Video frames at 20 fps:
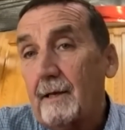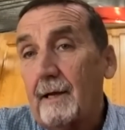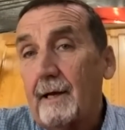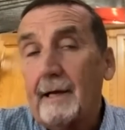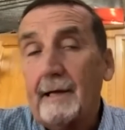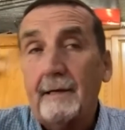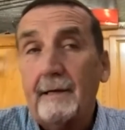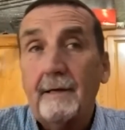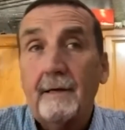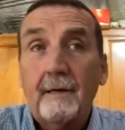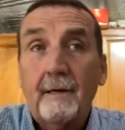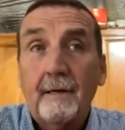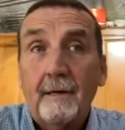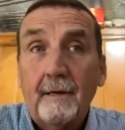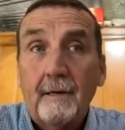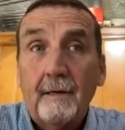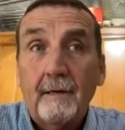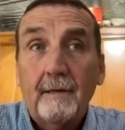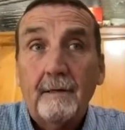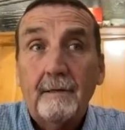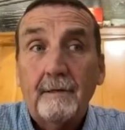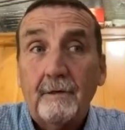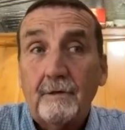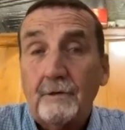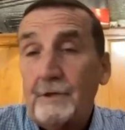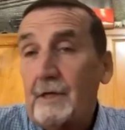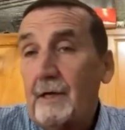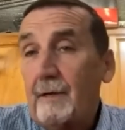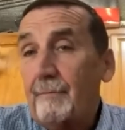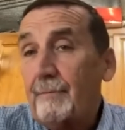Like
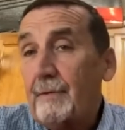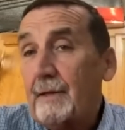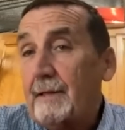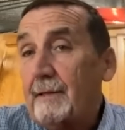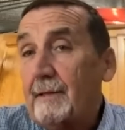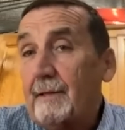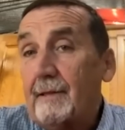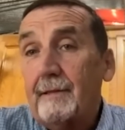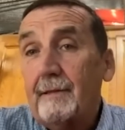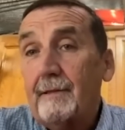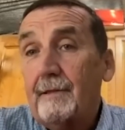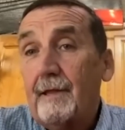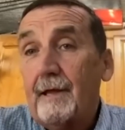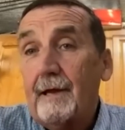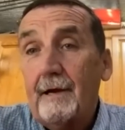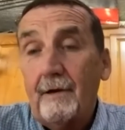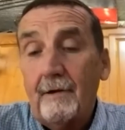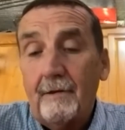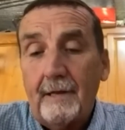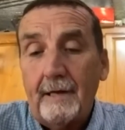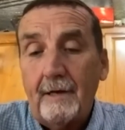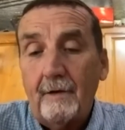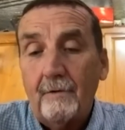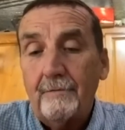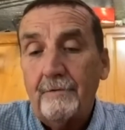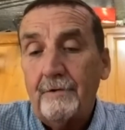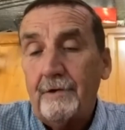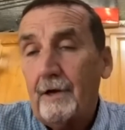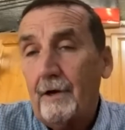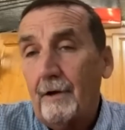there's something there. They
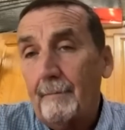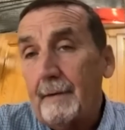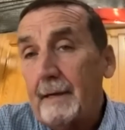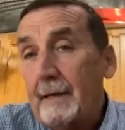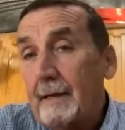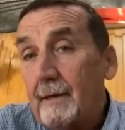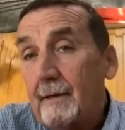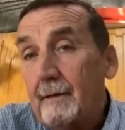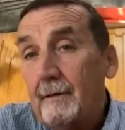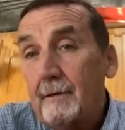don't tell me.